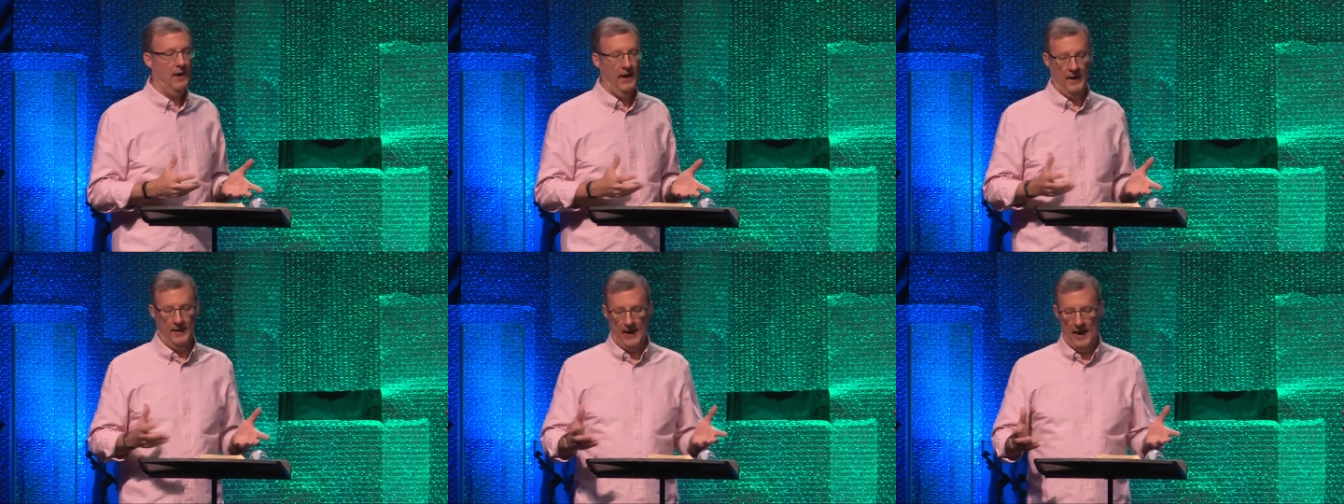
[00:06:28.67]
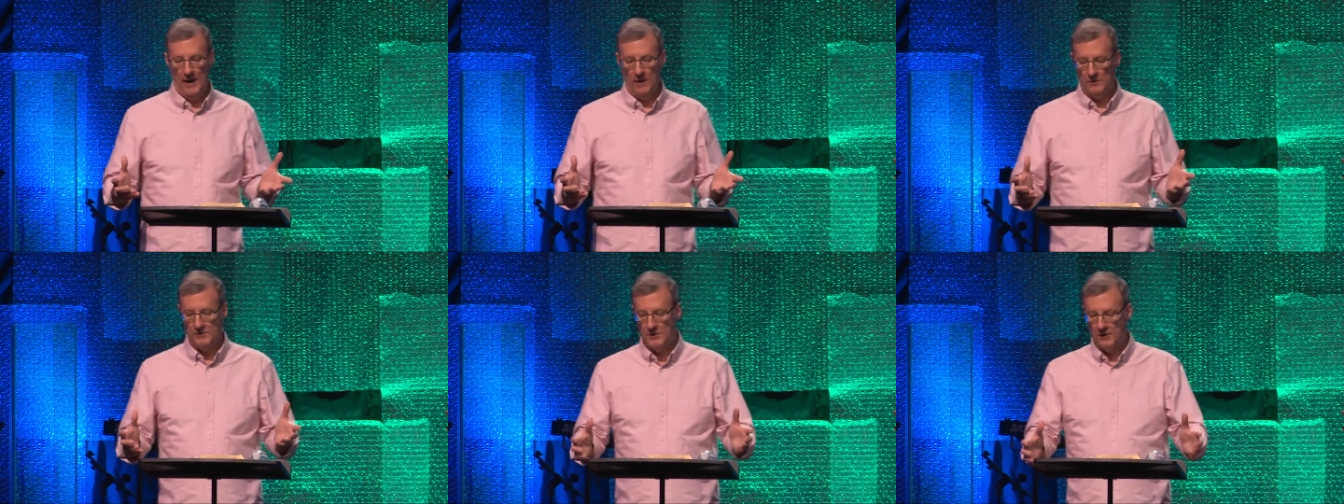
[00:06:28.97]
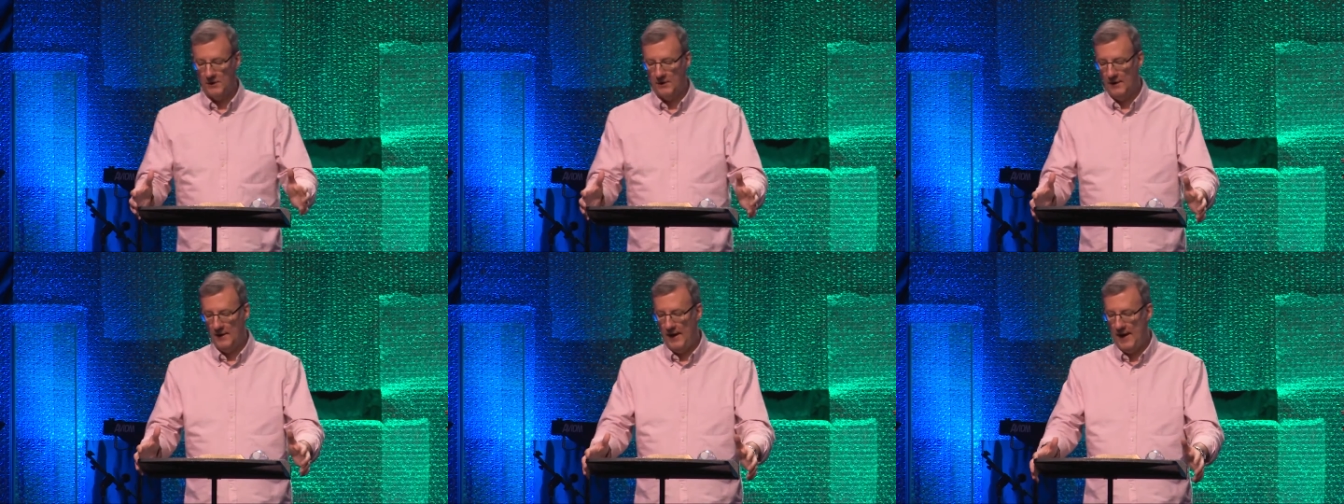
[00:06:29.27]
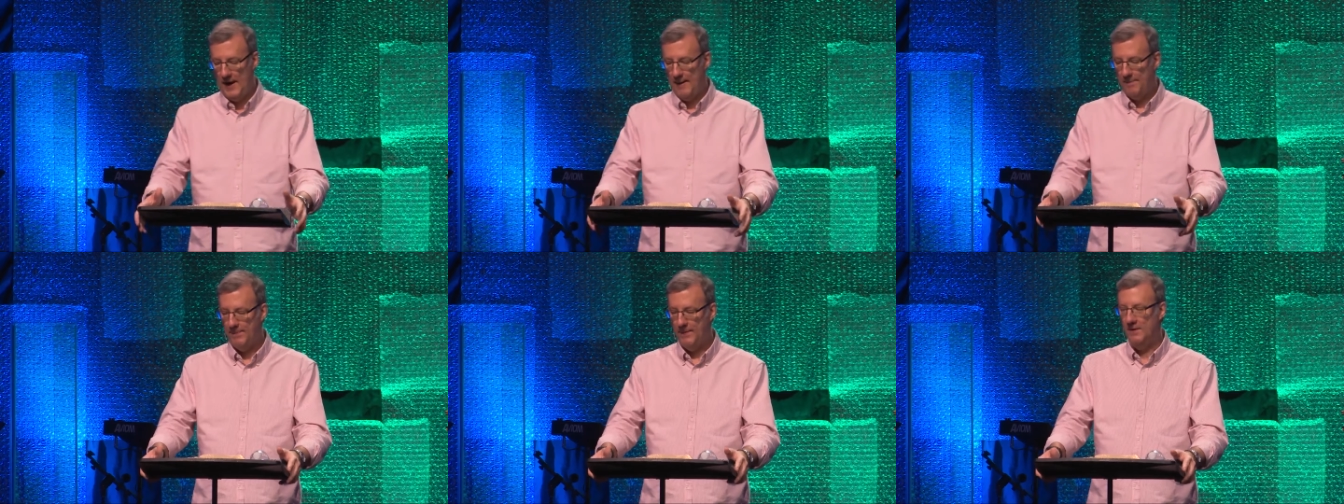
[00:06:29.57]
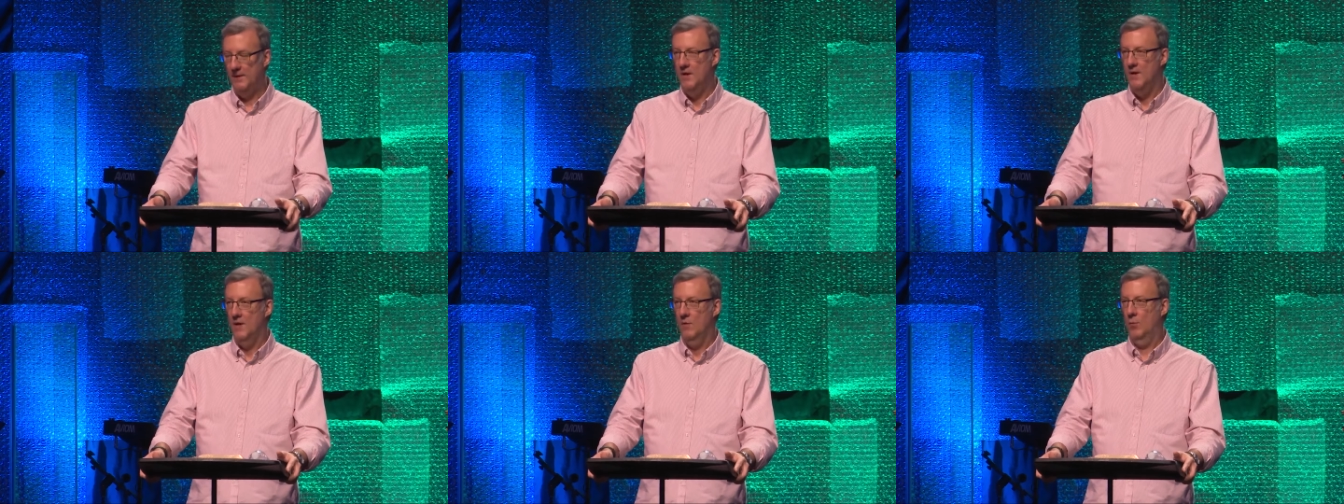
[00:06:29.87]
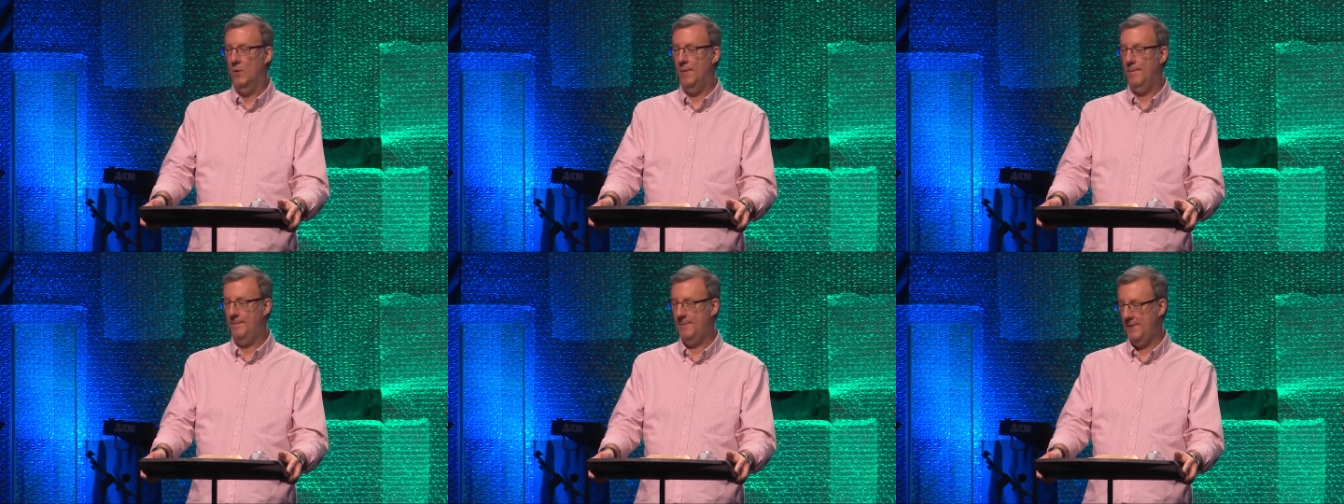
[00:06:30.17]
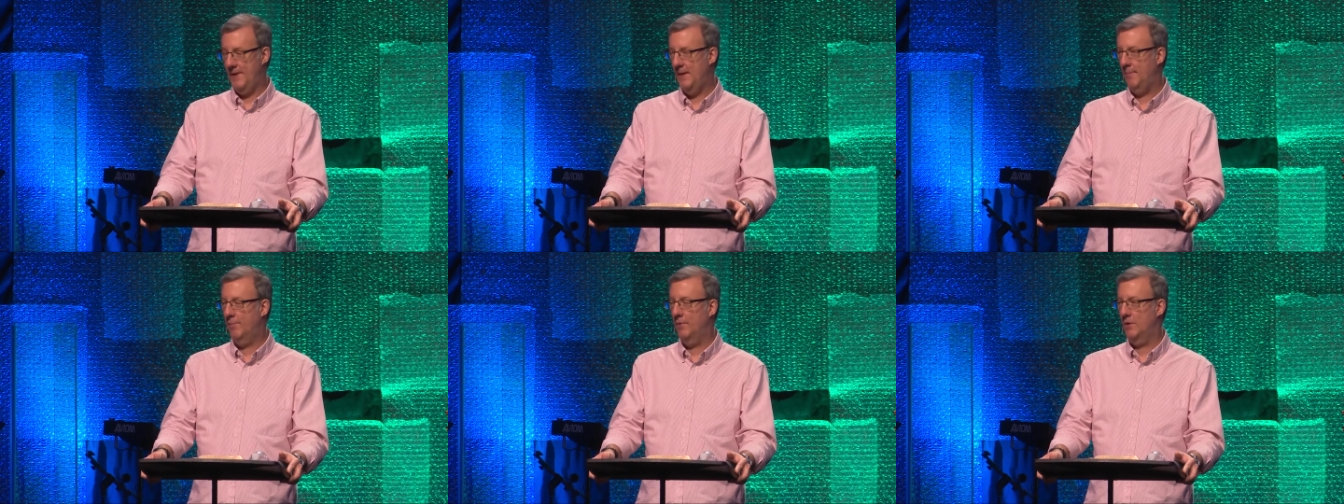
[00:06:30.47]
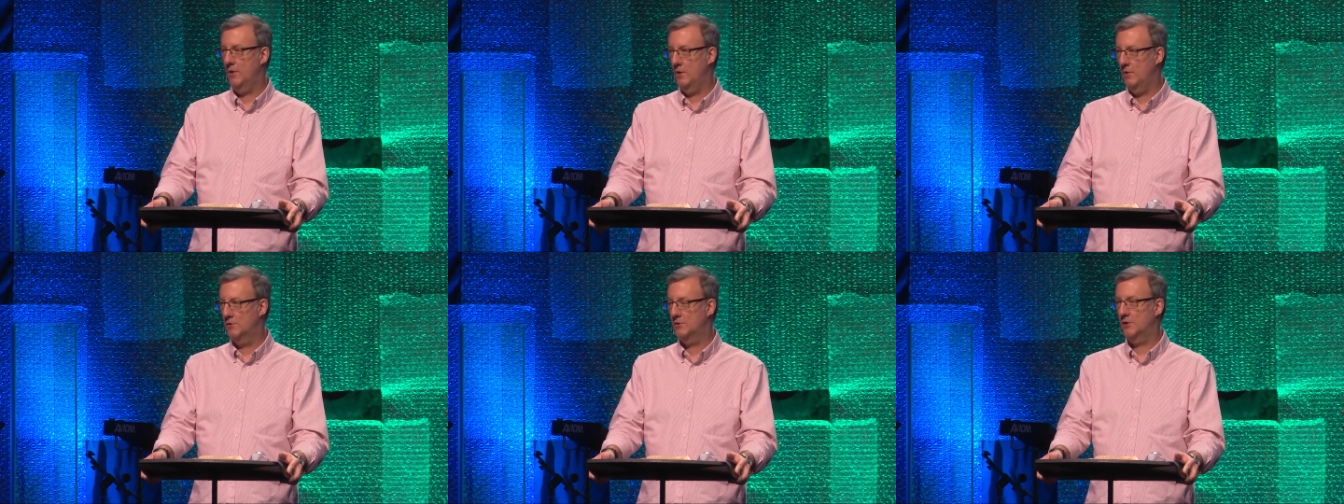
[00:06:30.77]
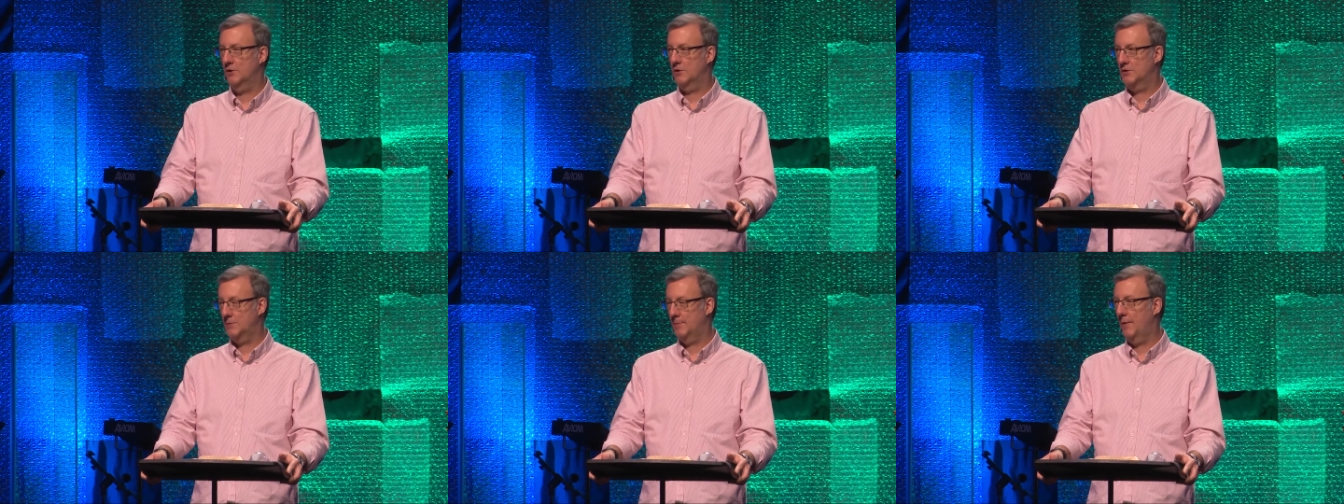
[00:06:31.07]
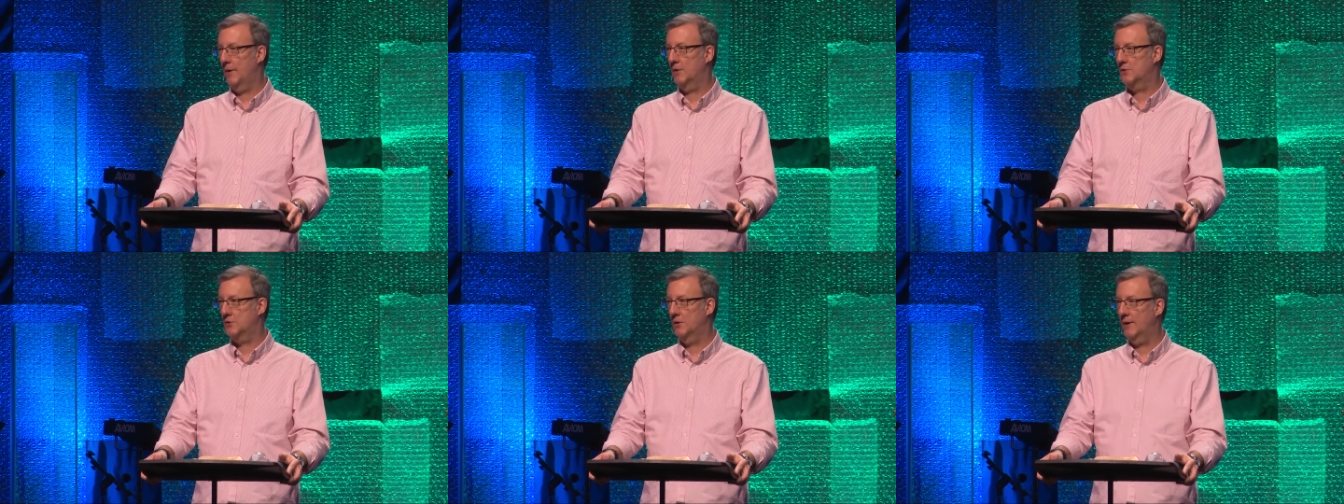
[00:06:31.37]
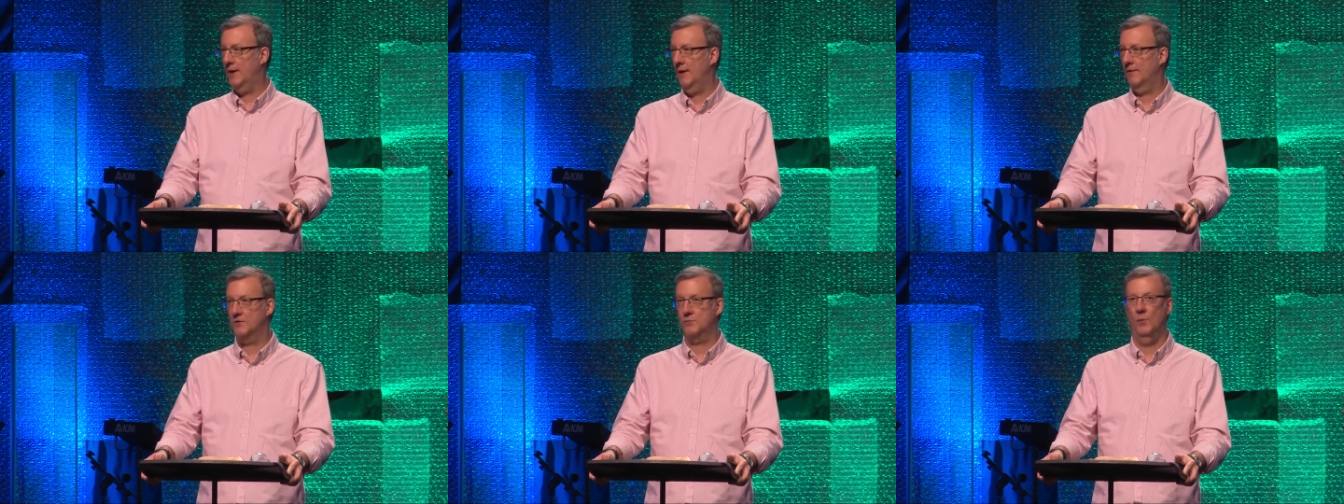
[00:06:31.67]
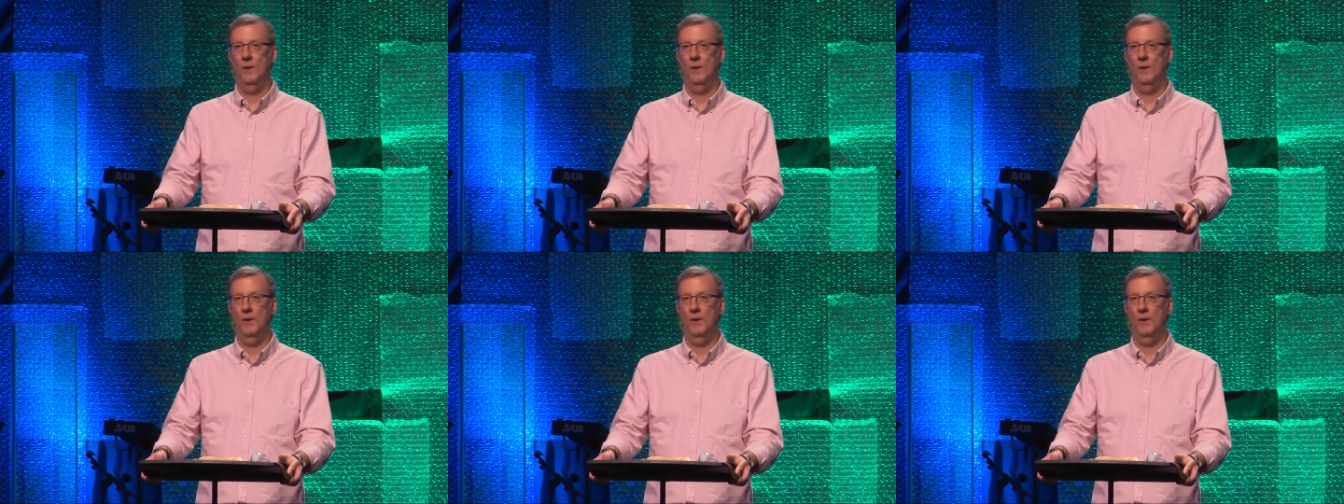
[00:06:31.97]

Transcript: And how is it going to happen? When people use their spiritual gifts,